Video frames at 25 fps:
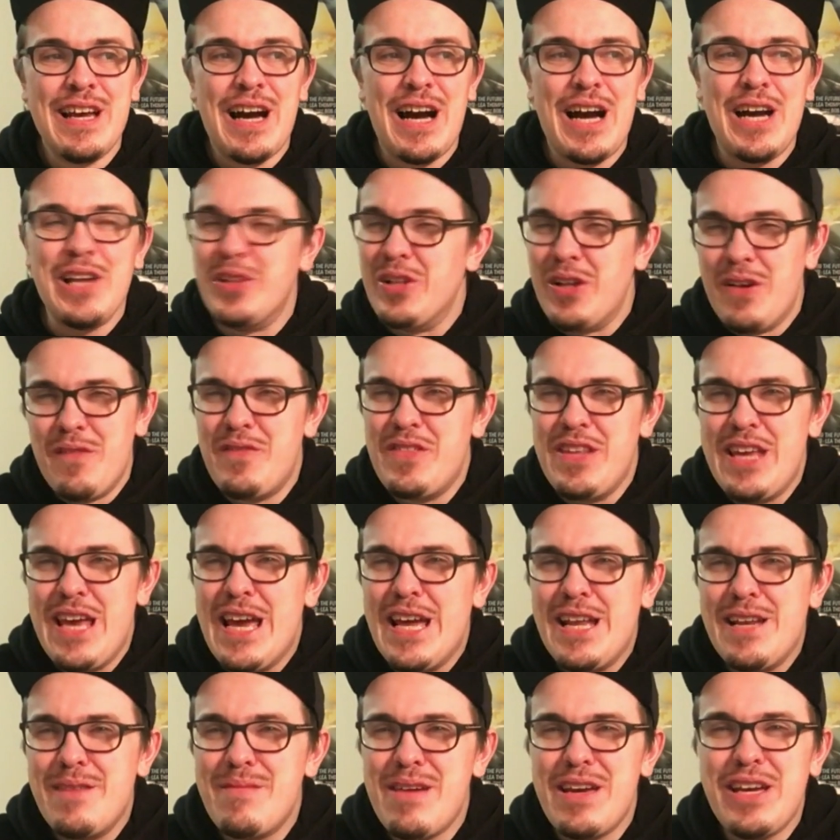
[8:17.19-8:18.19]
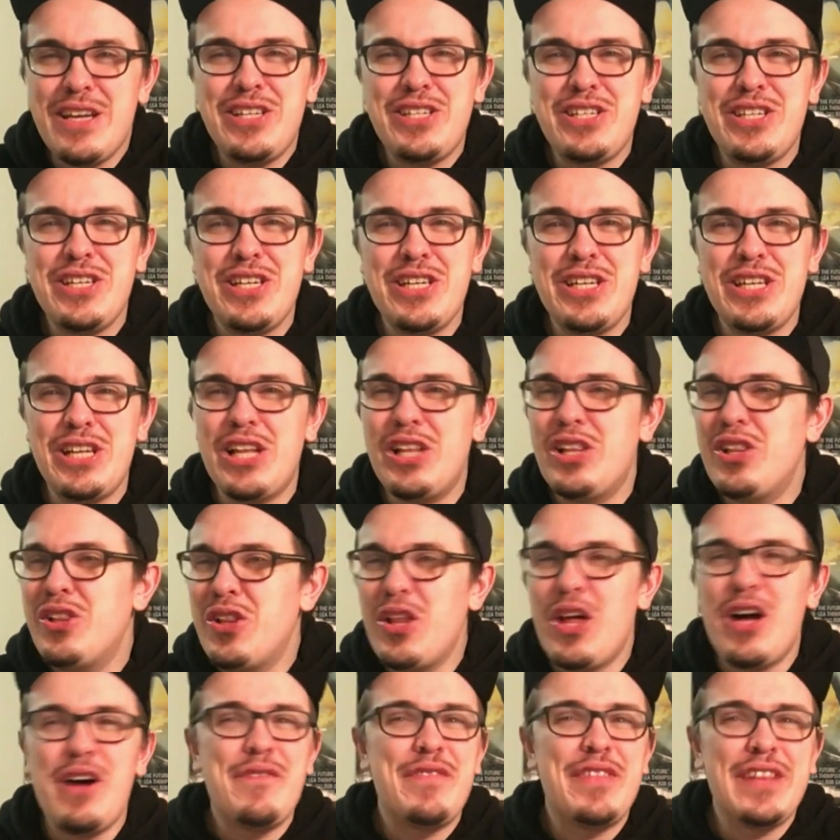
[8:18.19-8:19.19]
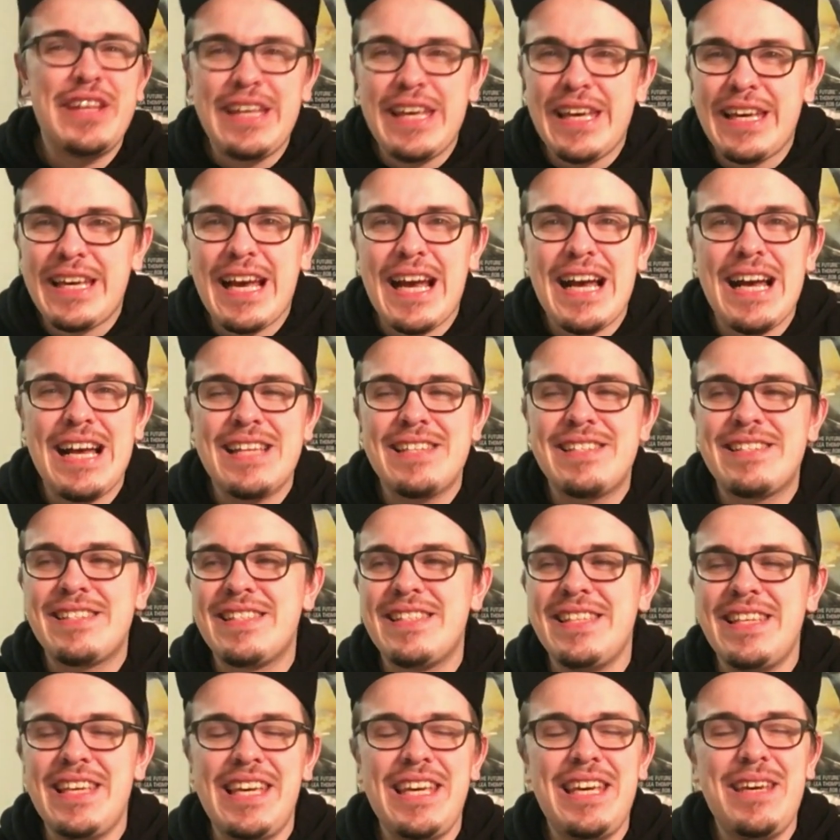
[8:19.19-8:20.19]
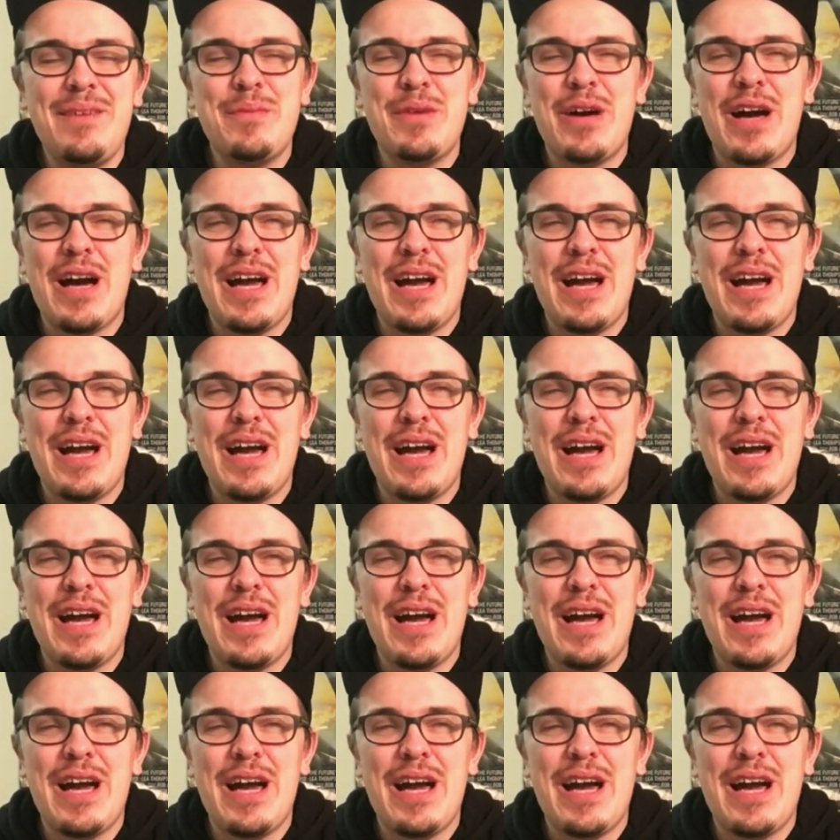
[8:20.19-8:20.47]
I love the animation. I love the kick-ass theme.